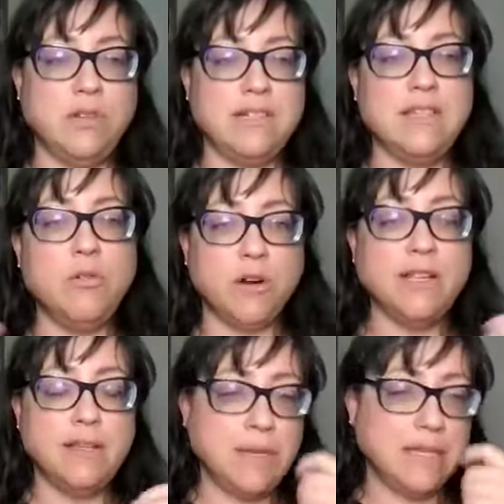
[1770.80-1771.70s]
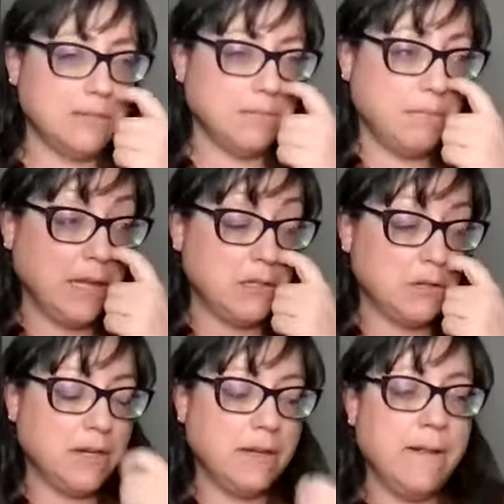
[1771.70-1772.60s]
It's the organ that makes
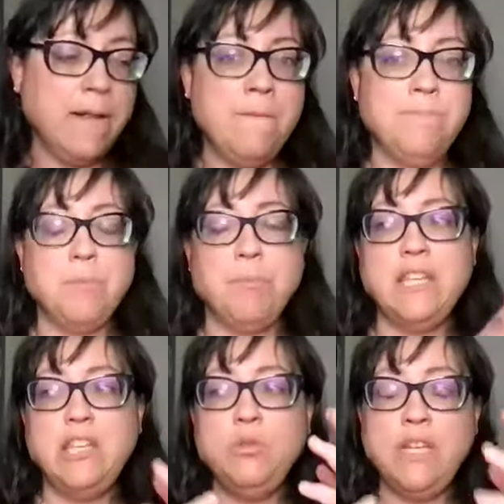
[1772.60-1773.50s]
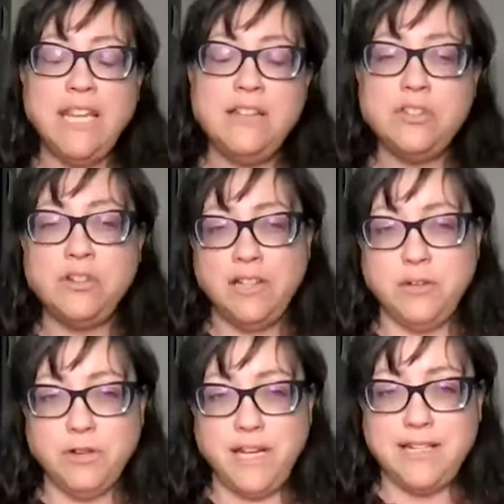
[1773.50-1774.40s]
melatonin. But you need certain
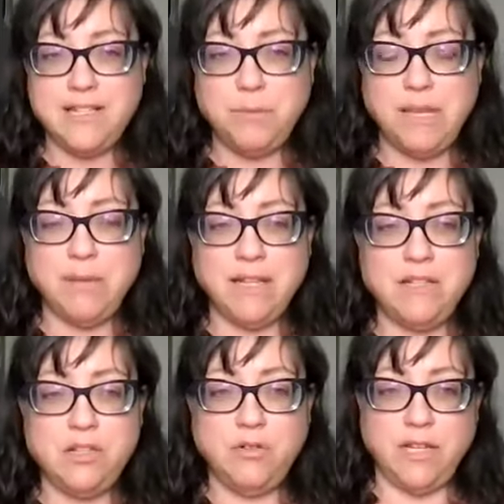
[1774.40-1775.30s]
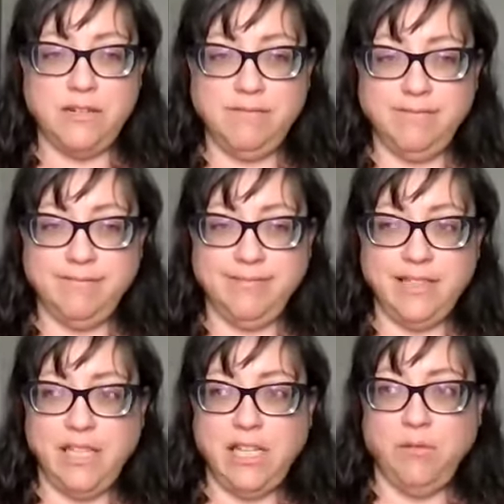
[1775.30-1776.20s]
ingredients to make melatonin.
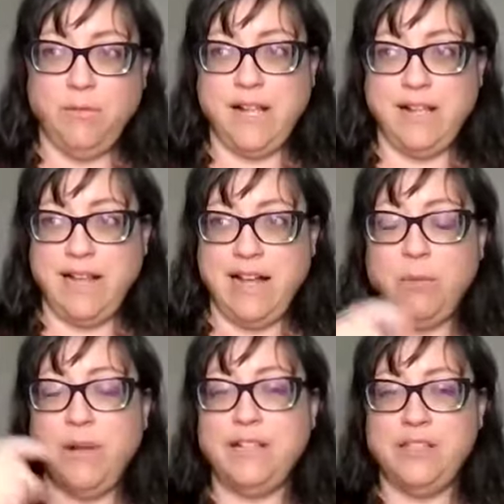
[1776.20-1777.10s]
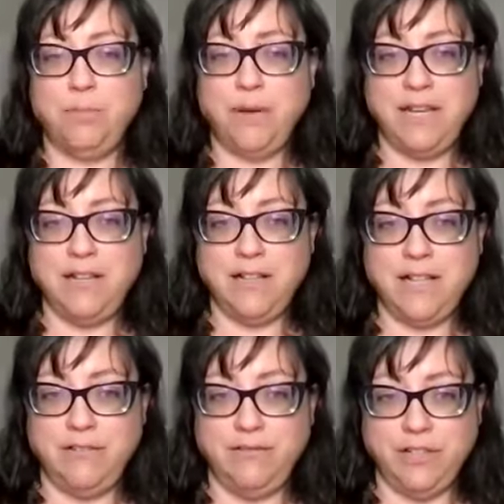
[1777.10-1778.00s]
Well, how well is your pineal
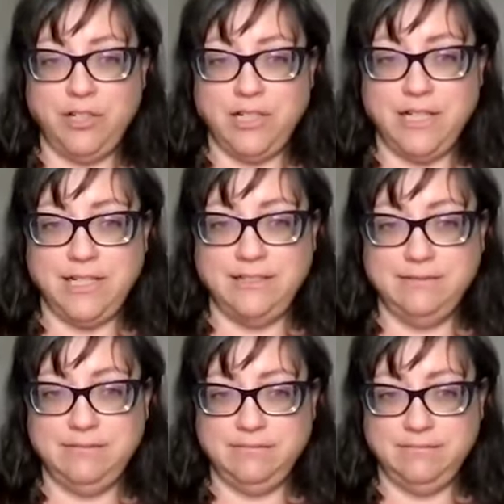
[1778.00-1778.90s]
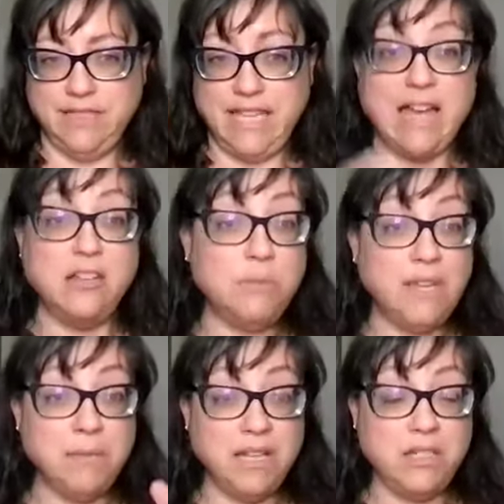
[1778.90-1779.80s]
gland functioning? Can you
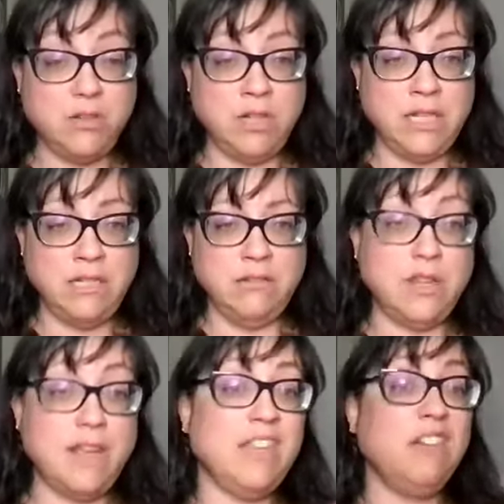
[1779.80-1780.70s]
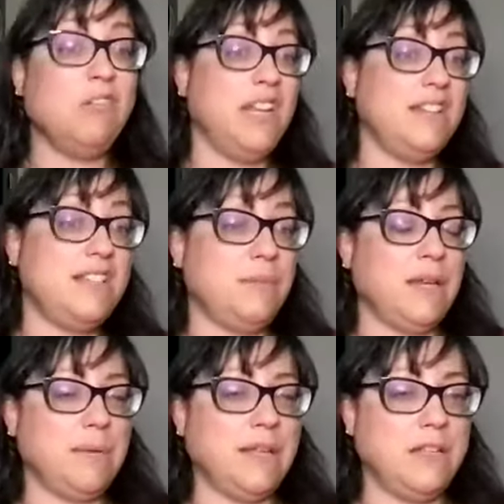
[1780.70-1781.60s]
make melatonin? Do you have the ingredients to
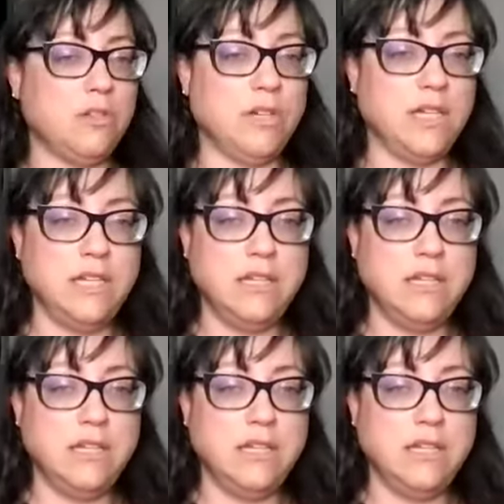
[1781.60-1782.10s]
make melatonin?